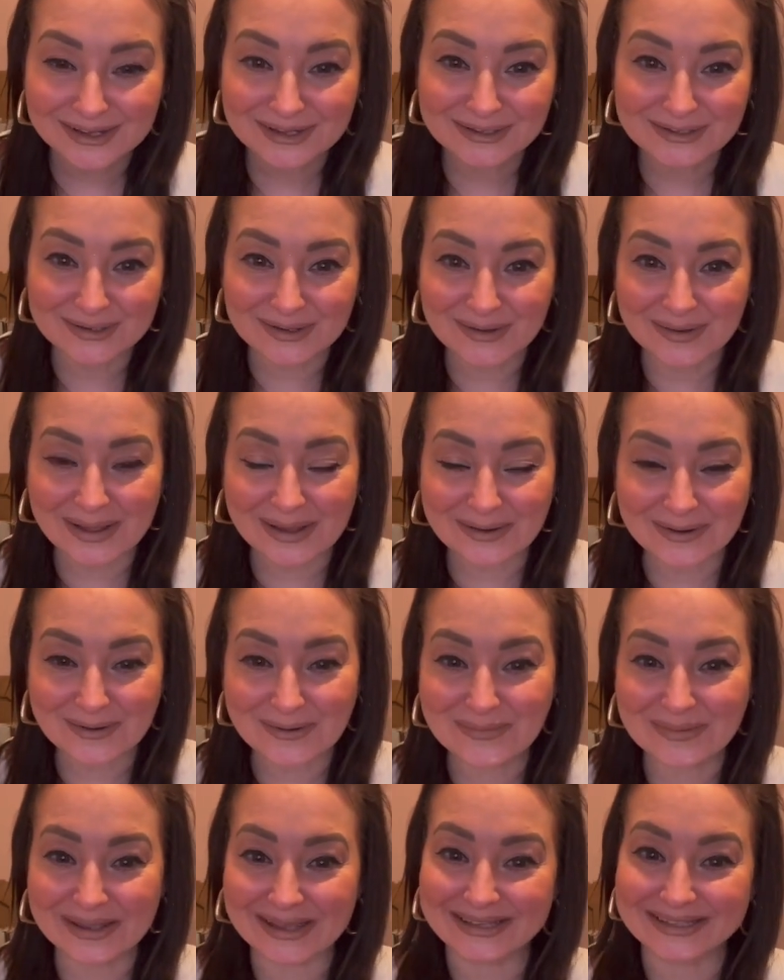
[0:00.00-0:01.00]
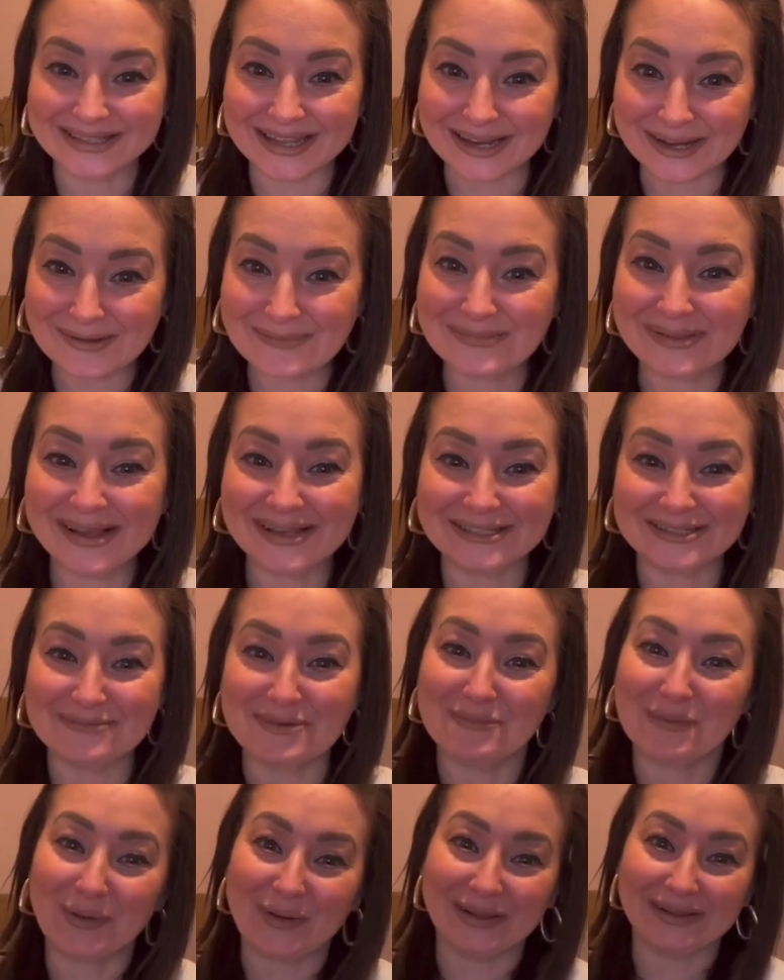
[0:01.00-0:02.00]
So that could be a second place on my
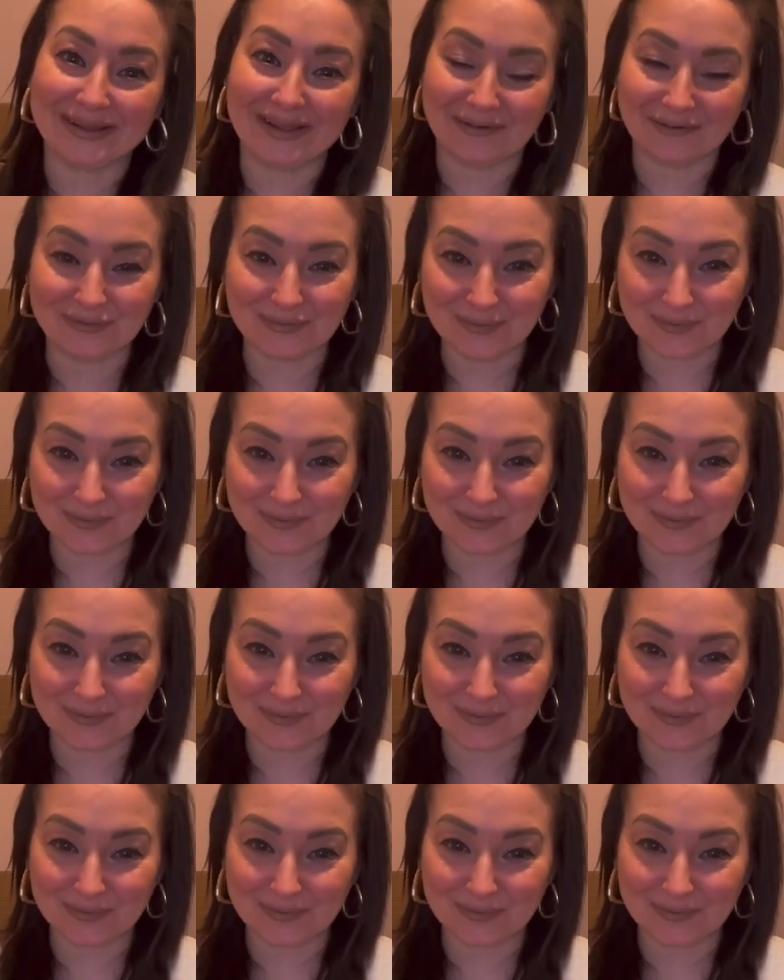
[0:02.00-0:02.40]
bucket list.